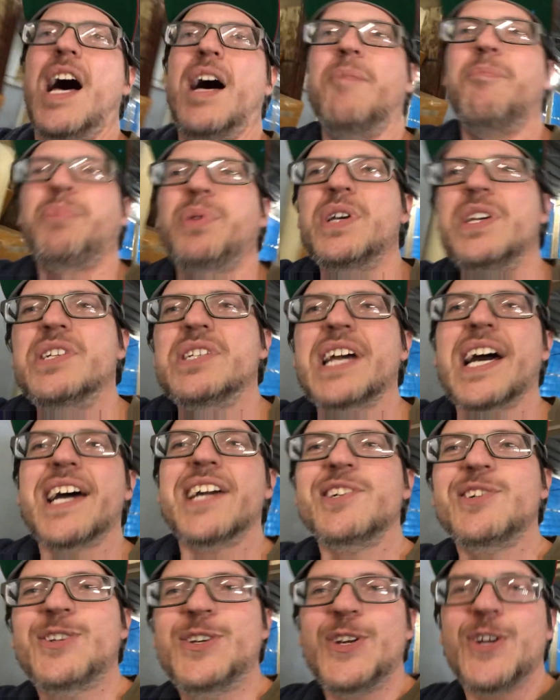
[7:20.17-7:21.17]
Please,
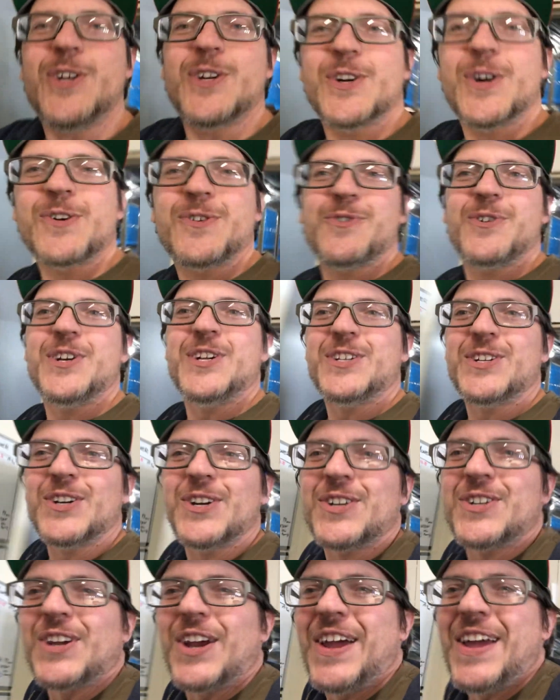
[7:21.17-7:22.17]
guys, do your own
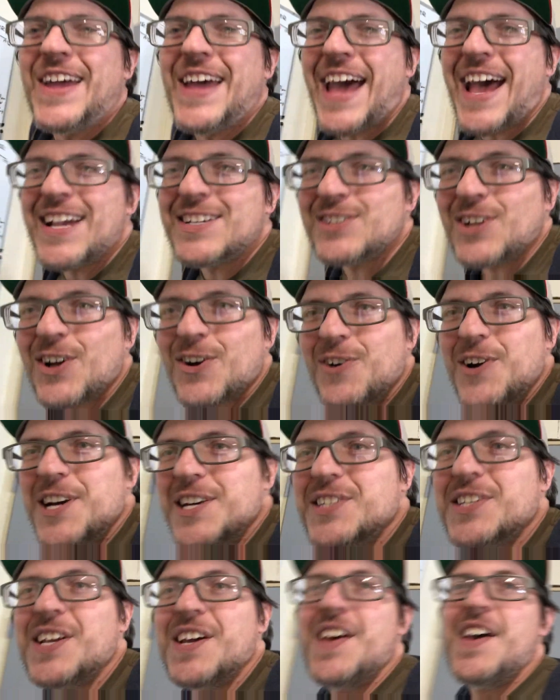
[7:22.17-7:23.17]
research, as
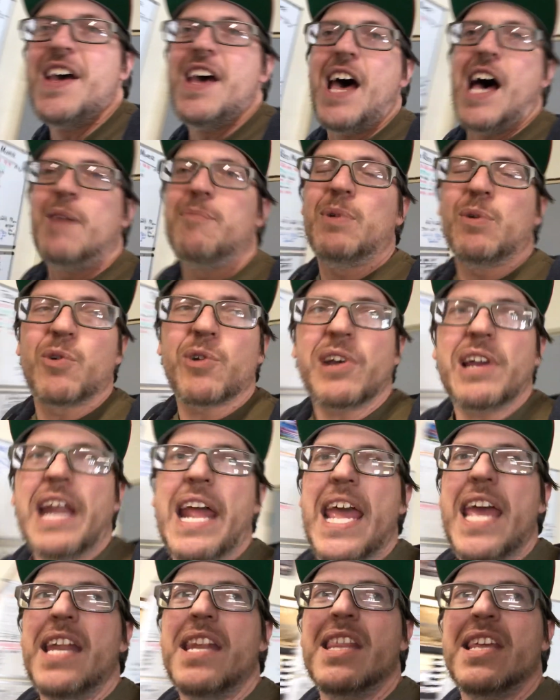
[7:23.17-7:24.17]
always. But we're going to
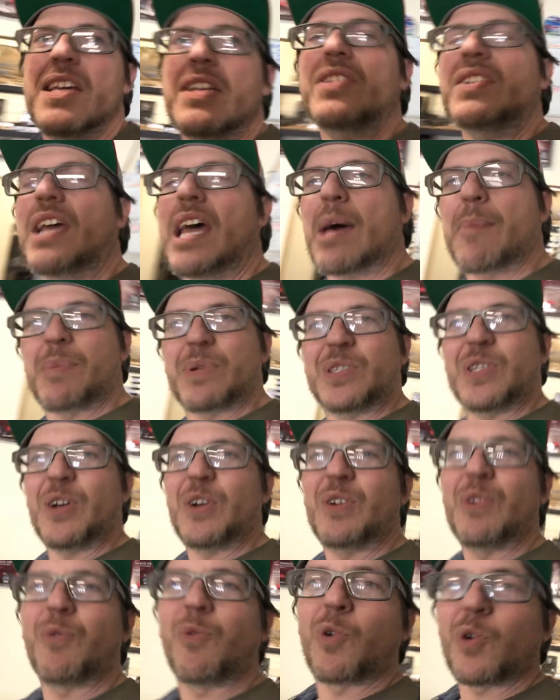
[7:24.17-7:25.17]
end this episode
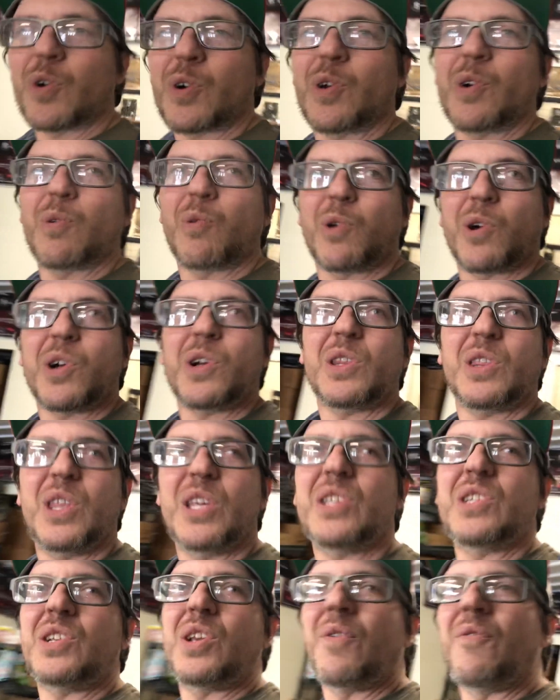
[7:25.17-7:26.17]
of Worker Work,
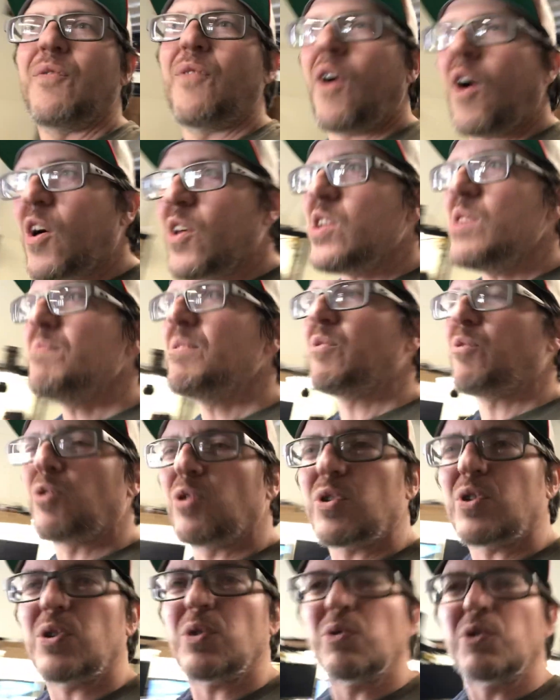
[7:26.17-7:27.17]
this volume of
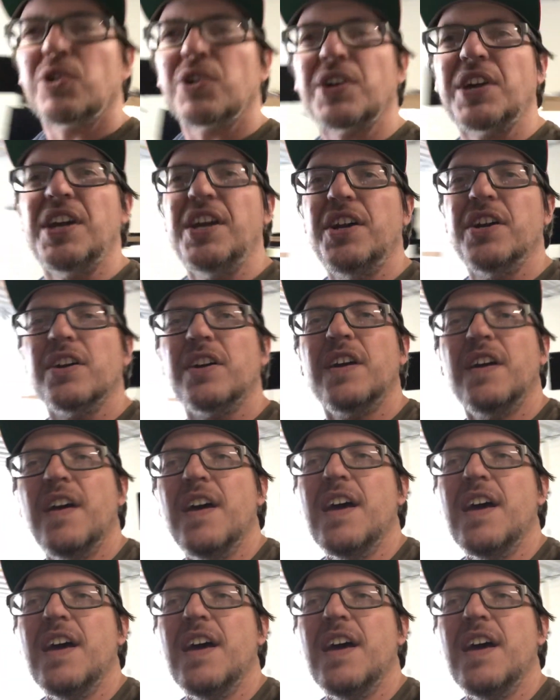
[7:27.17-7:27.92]
Worker Work here.